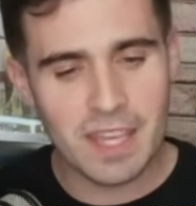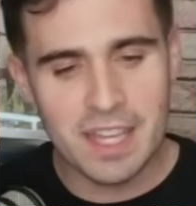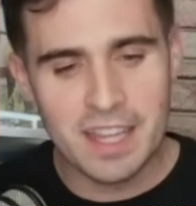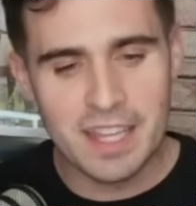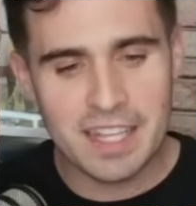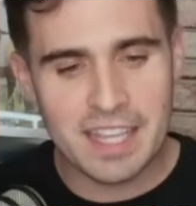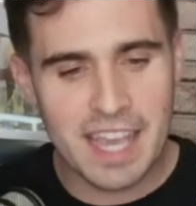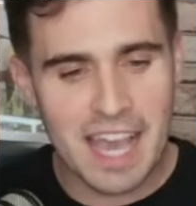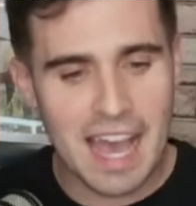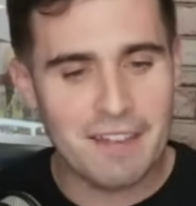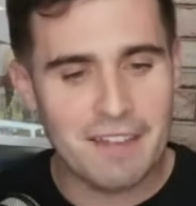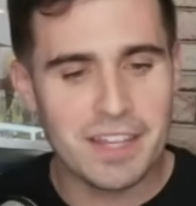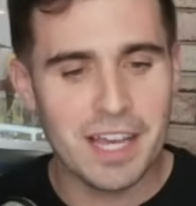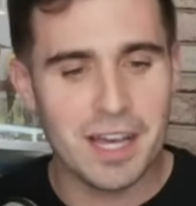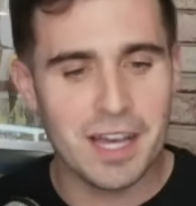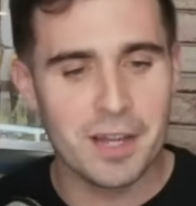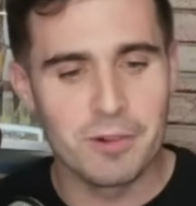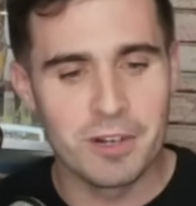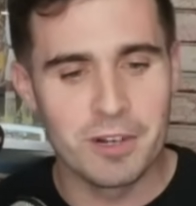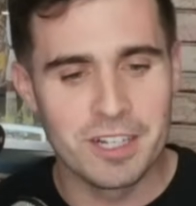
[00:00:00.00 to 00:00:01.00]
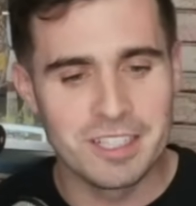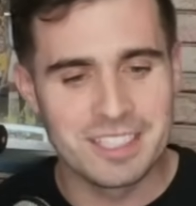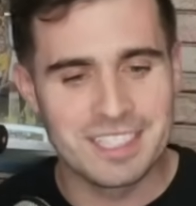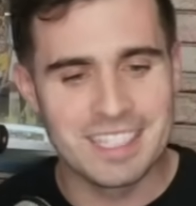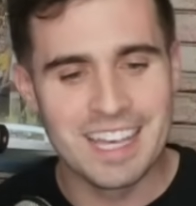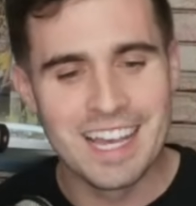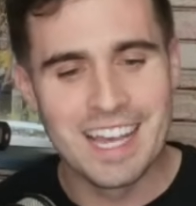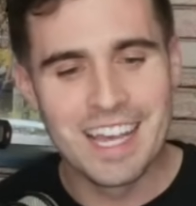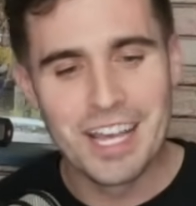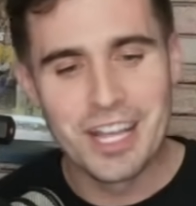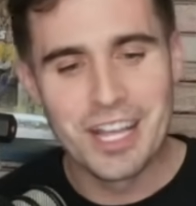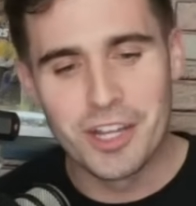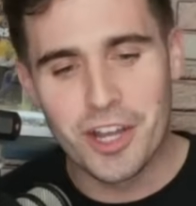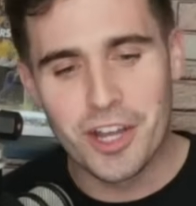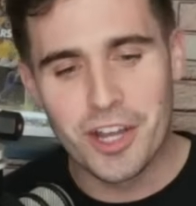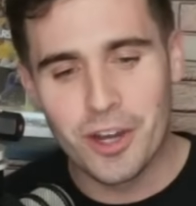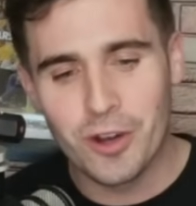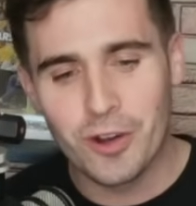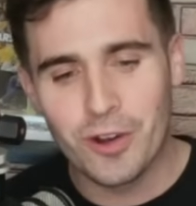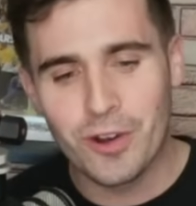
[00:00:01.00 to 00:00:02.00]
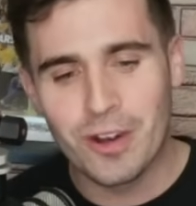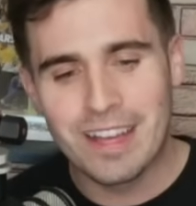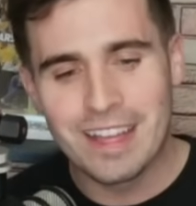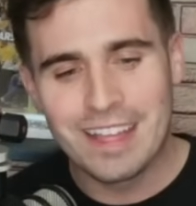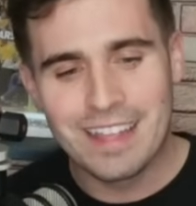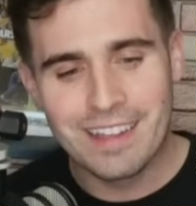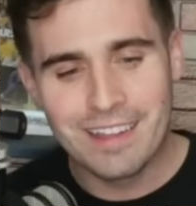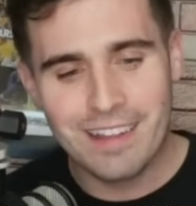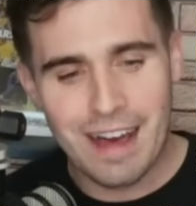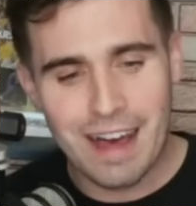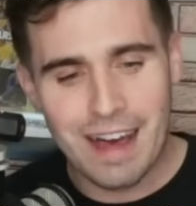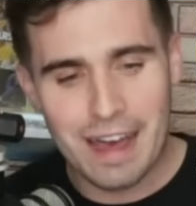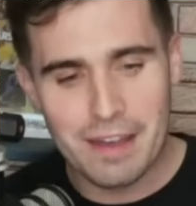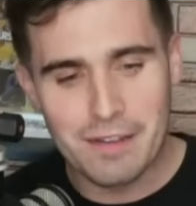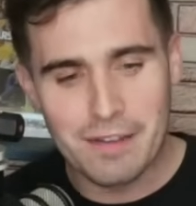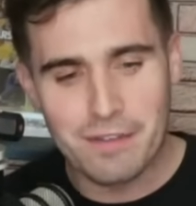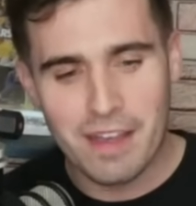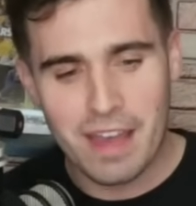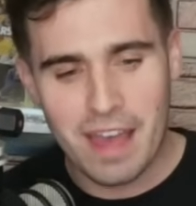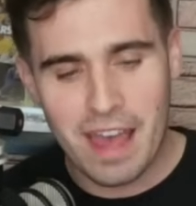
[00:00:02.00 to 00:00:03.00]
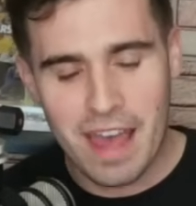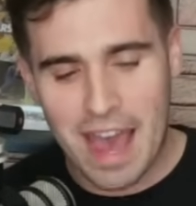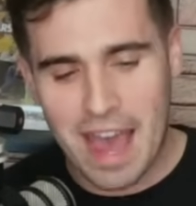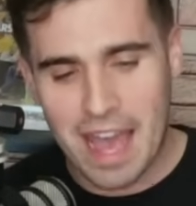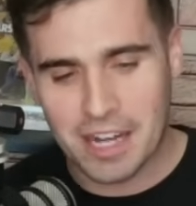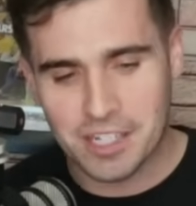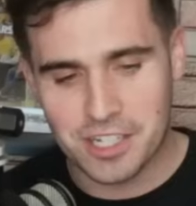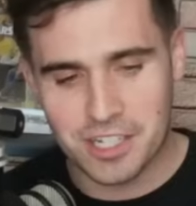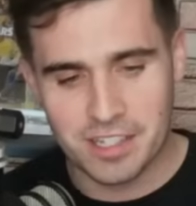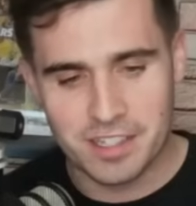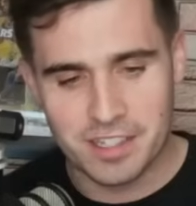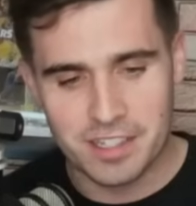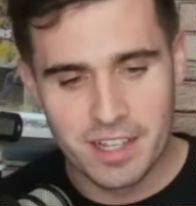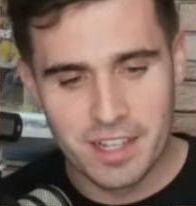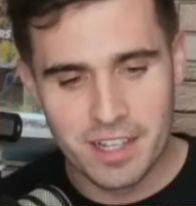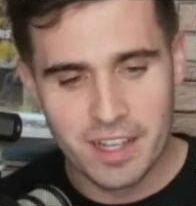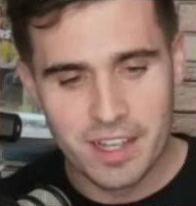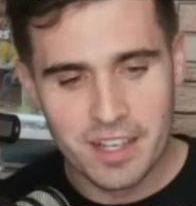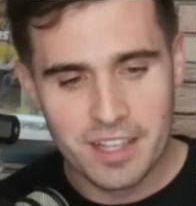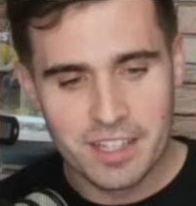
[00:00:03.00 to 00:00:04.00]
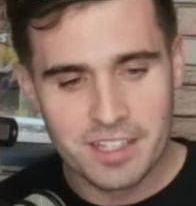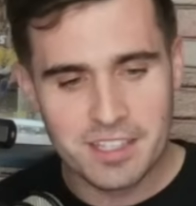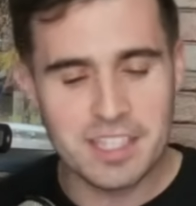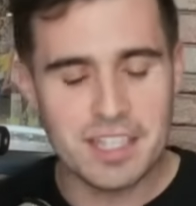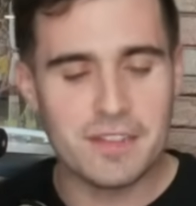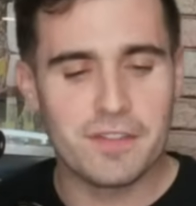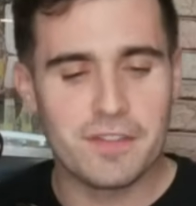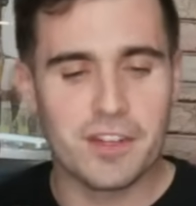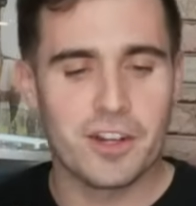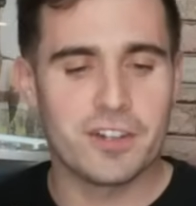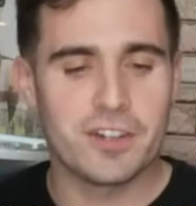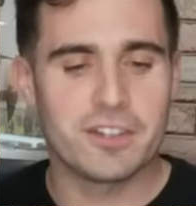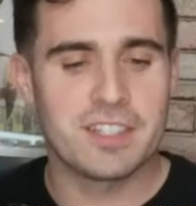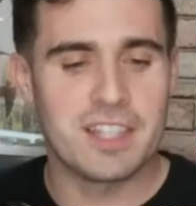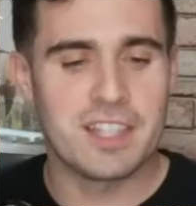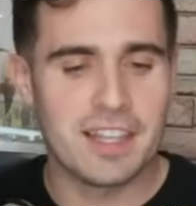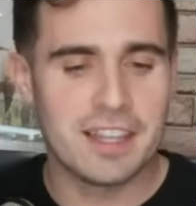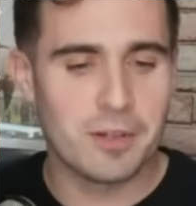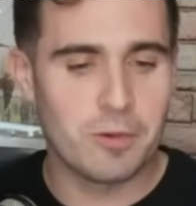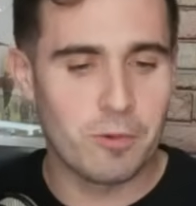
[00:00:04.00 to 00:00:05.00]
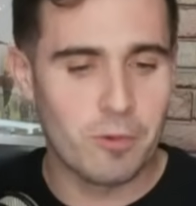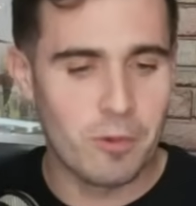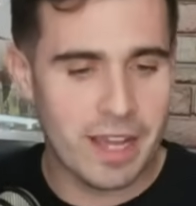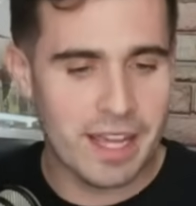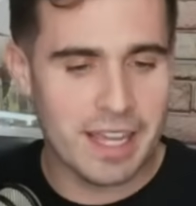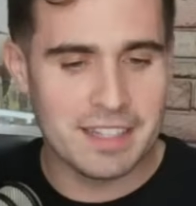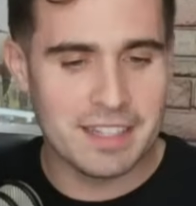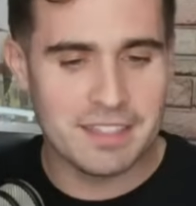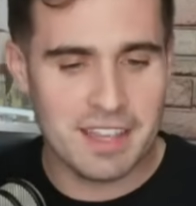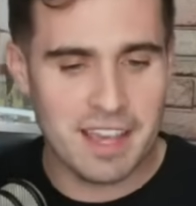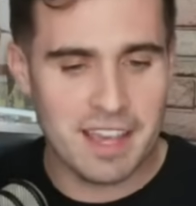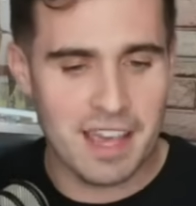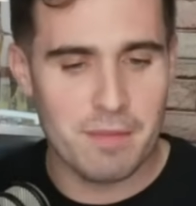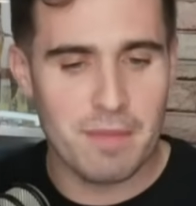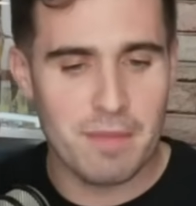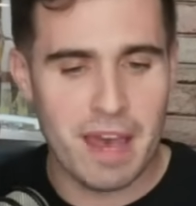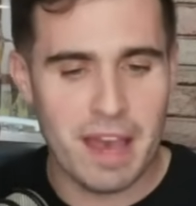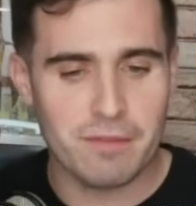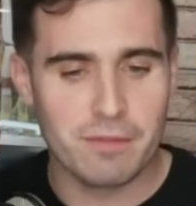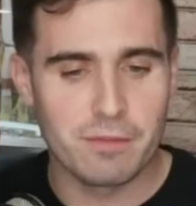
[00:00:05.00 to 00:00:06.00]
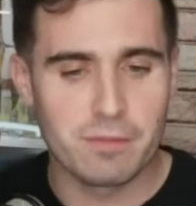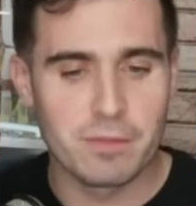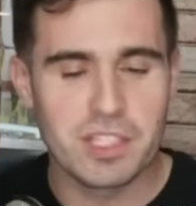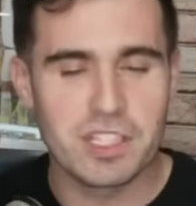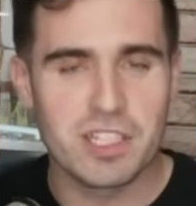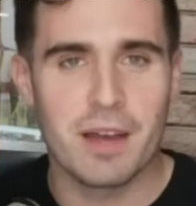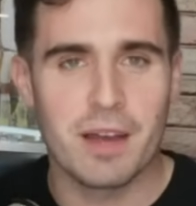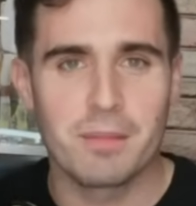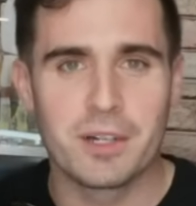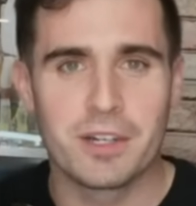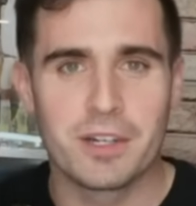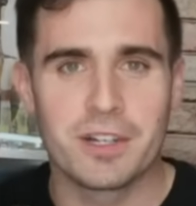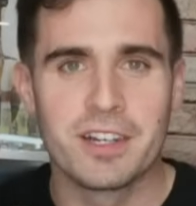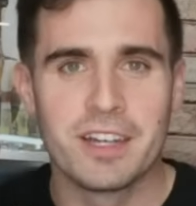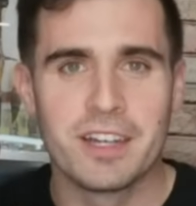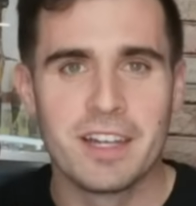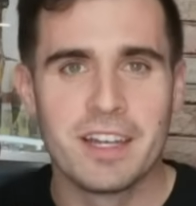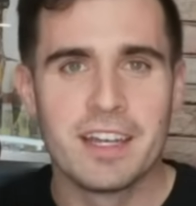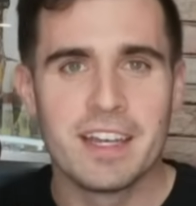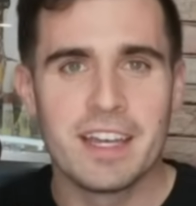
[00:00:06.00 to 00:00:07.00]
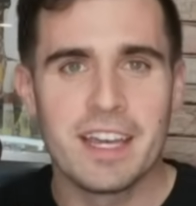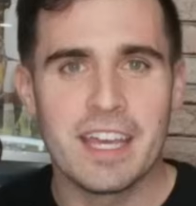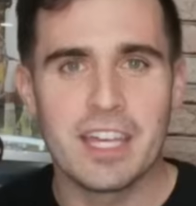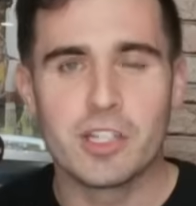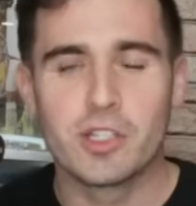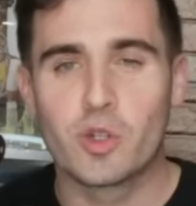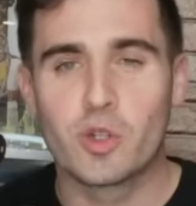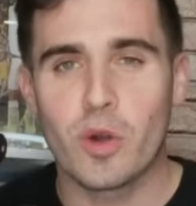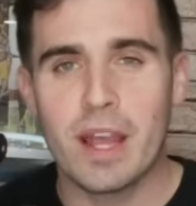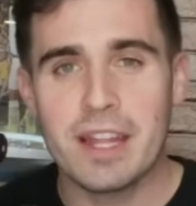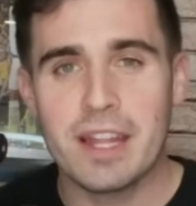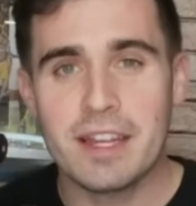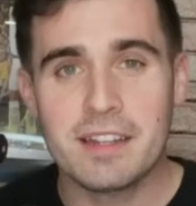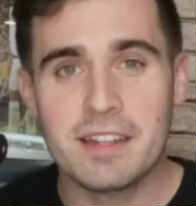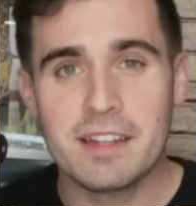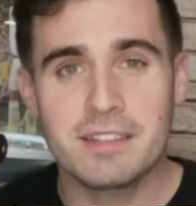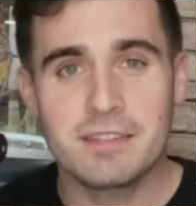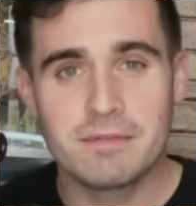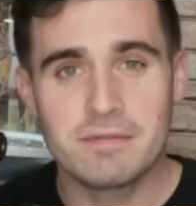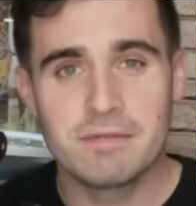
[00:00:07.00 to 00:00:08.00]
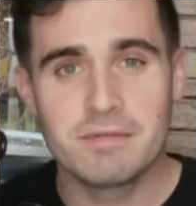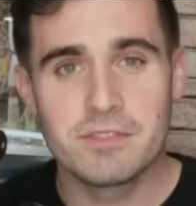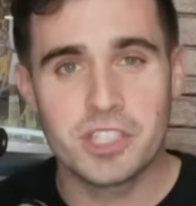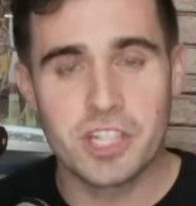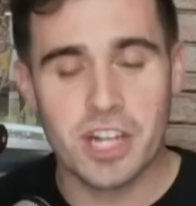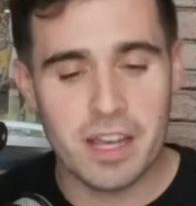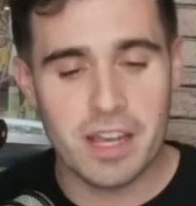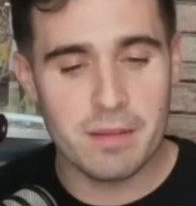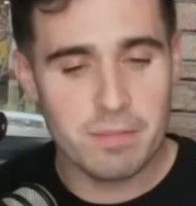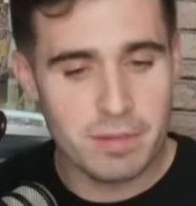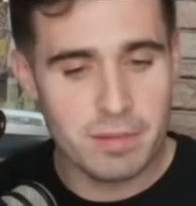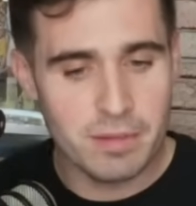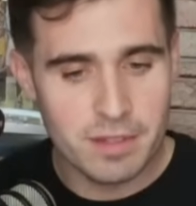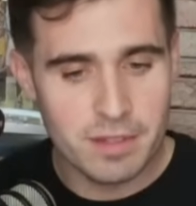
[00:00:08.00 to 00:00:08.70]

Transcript: And the caveat was no live action. Steve Kerr said that Wiggins came back from summer in great shape,